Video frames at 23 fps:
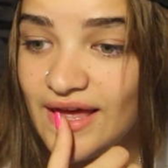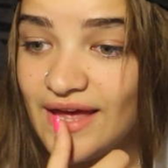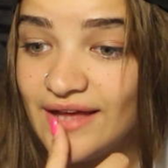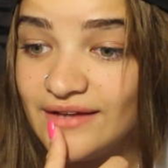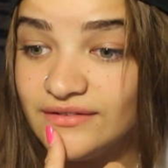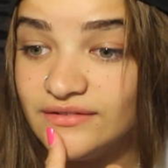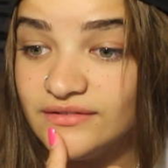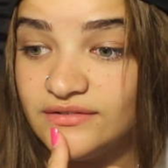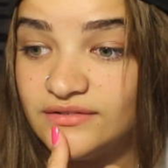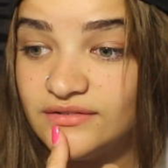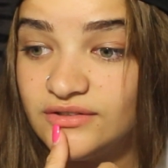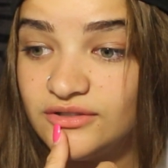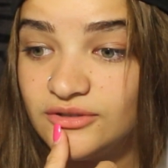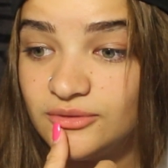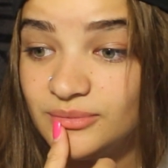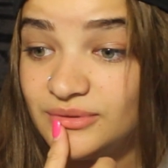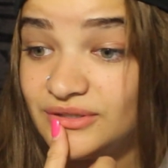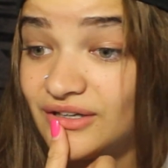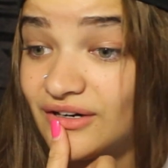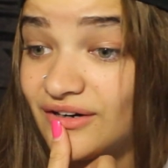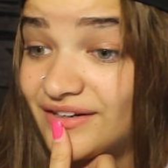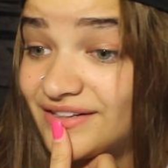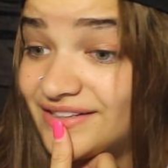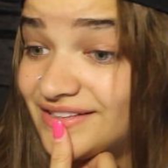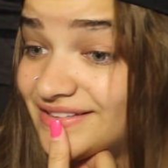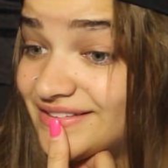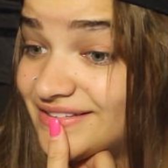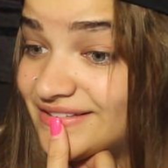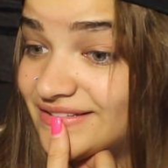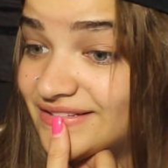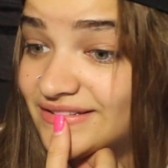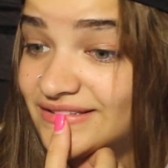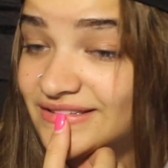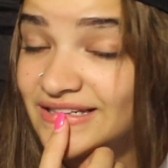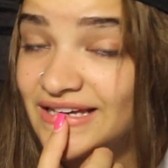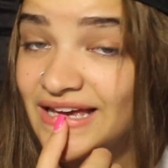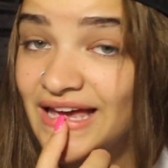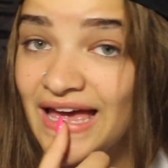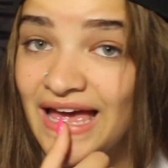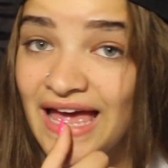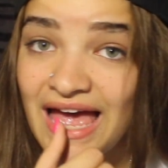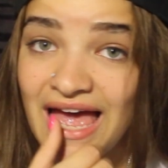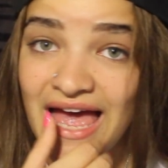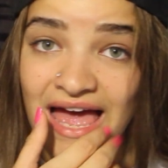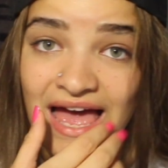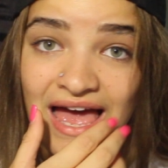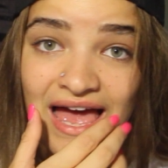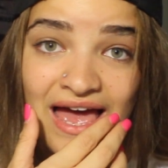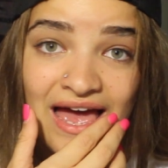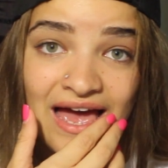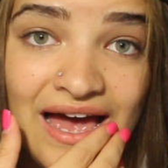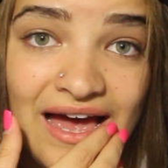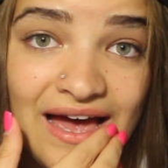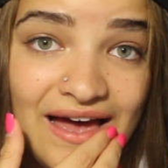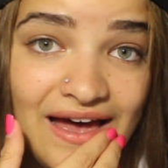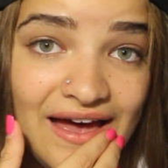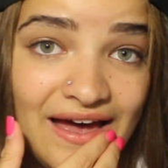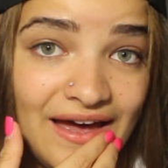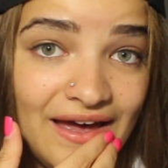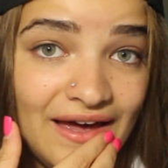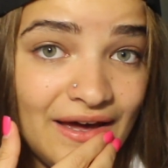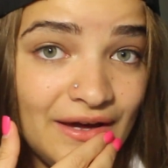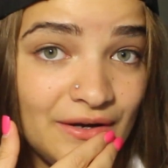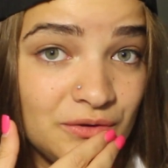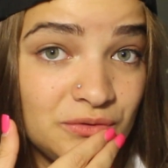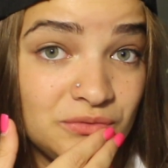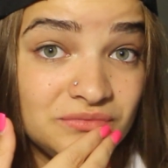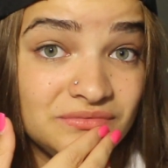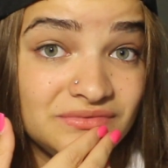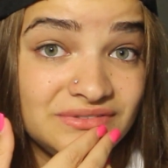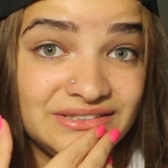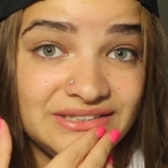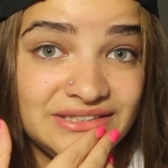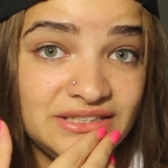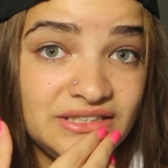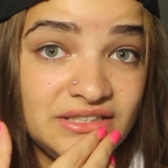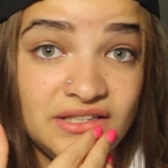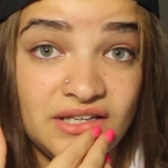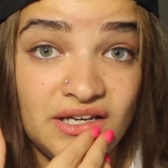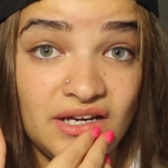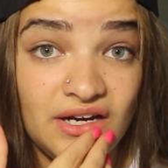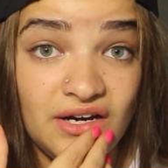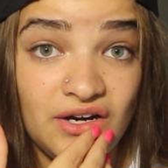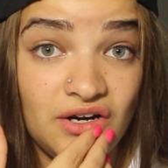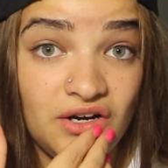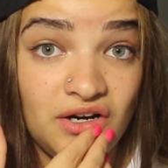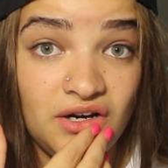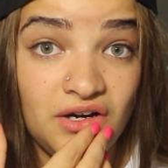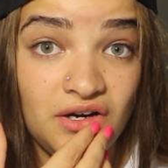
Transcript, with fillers: And to be honest, I don't really care.